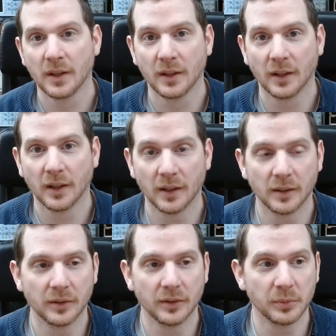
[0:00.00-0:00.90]

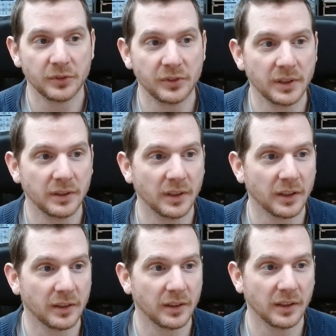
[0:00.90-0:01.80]
The
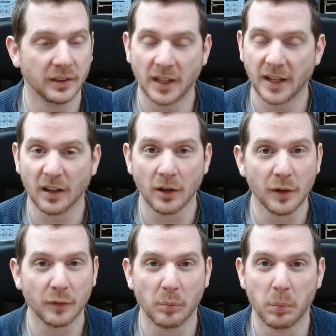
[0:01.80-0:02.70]
machine had a
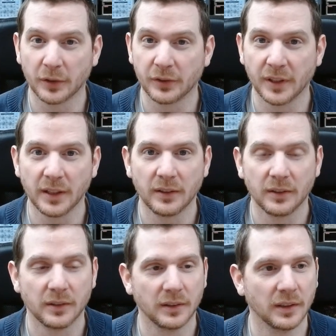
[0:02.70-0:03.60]
lot of bugs in it,
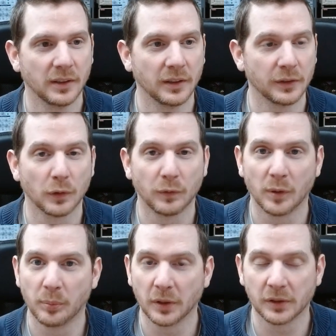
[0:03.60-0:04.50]

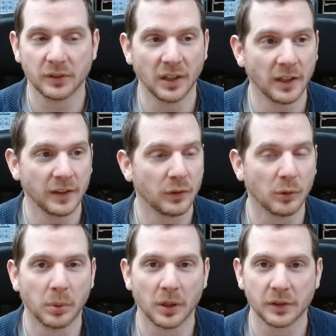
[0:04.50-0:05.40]
software bugs,
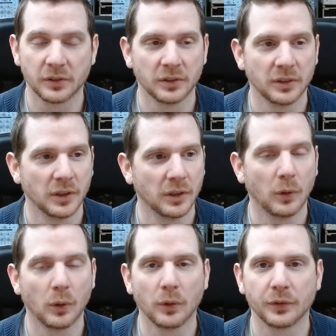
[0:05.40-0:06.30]
electrical bugs,
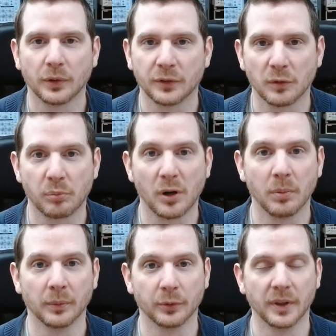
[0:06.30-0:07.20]
all sorts of
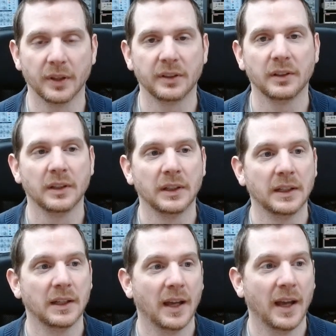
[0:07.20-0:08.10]
problems with it,
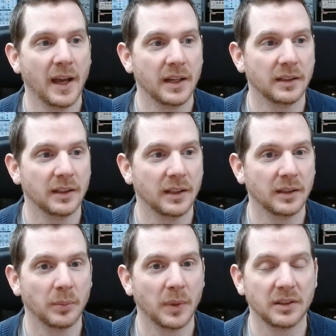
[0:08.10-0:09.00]
and
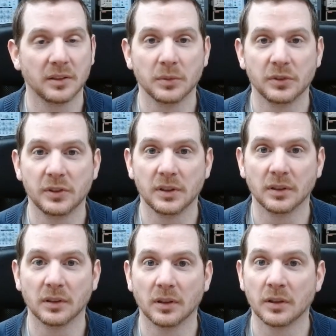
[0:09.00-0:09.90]
it made the
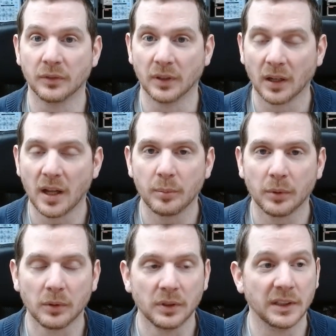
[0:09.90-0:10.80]
machine
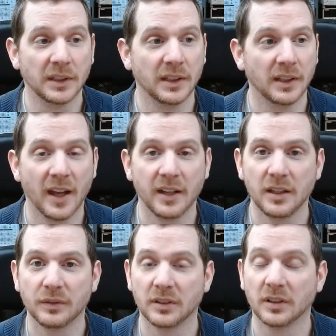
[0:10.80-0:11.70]
unreliable and
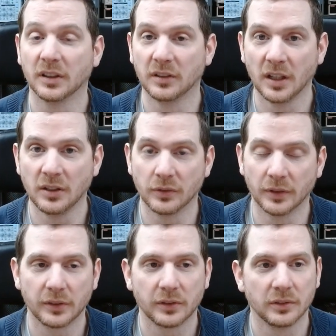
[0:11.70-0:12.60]
even
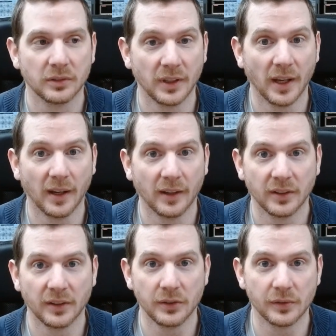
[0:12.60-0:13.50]
dangerous. Yeah,
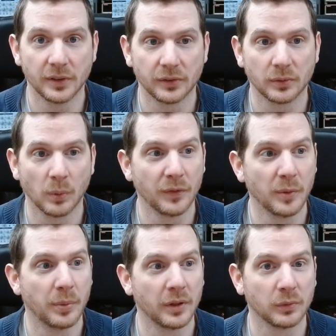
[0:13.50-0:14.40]
dangerous. One of the
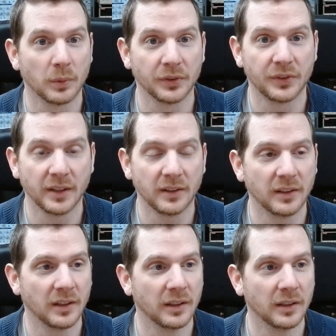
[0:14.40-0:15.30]
bugs was that
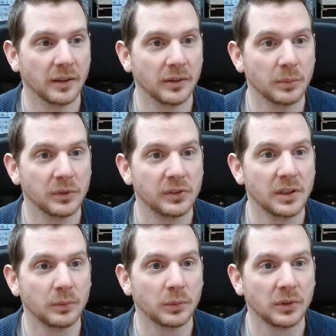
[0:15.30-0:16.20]
the
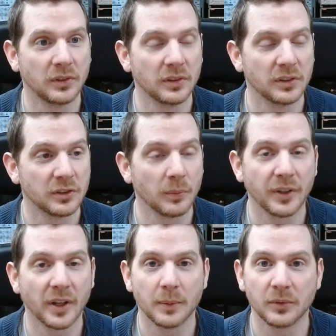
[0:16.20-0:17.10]
machine would
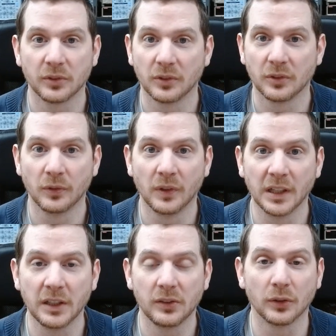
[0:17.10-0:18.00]
sometimes
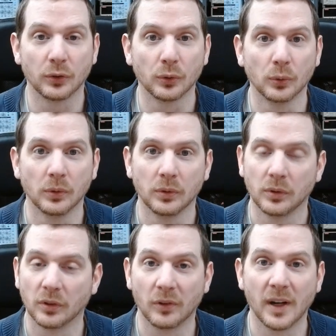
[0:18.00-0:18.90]
release the tool
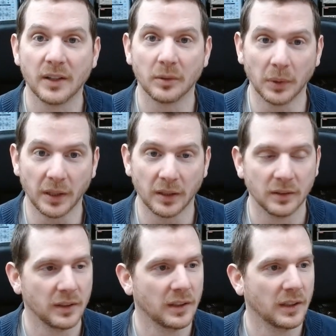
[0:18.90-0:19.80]
randomly,
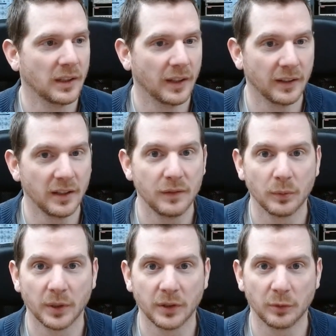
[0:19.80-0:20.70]

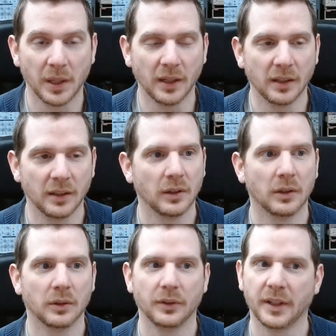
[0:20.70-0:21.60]
even when spinning.
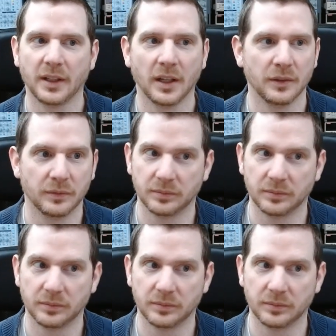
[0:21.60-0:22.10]
So that gave